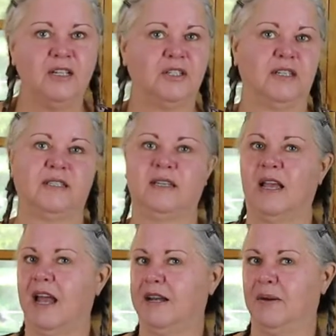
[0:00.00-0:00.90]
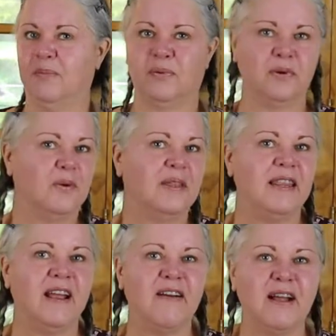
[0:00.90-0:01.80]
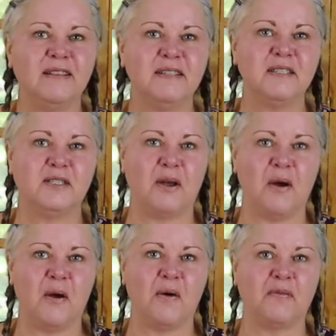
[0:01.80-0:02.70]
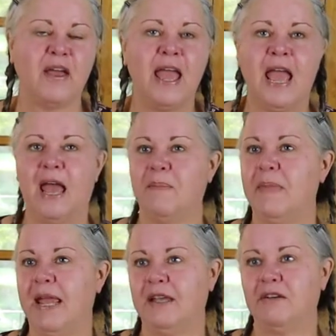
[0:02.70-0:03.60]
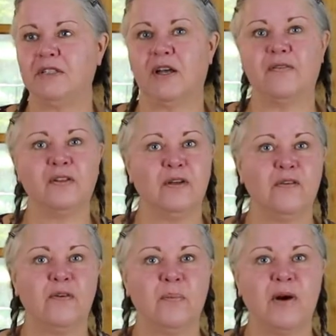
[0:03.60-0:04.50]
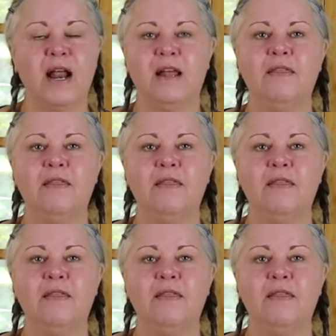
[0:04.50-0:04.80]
just kind of brew in there on the stove, and make yourself a loaf of bread.